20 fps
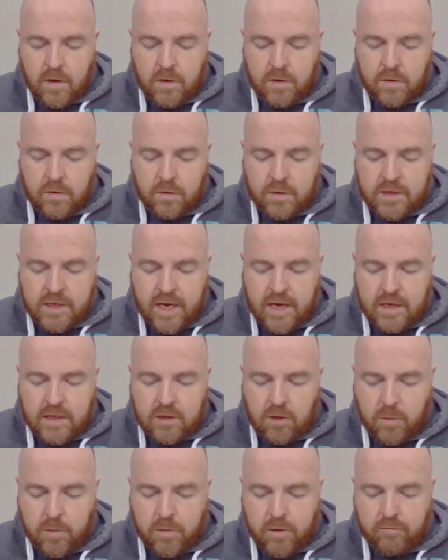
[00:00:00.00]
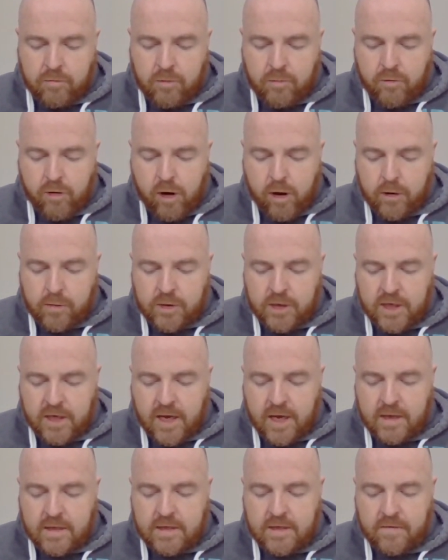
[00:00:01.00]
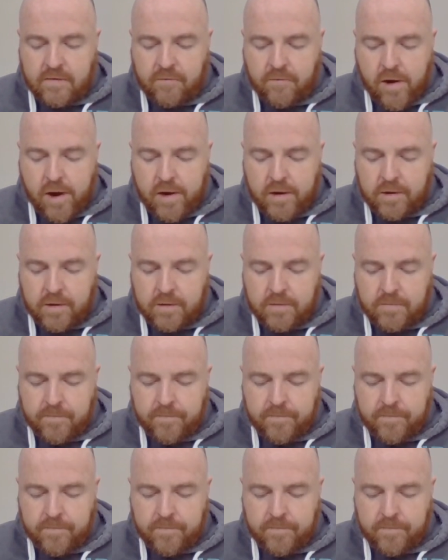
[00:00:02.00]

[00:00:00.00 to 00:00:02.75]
nor takes up a reproach against his friend,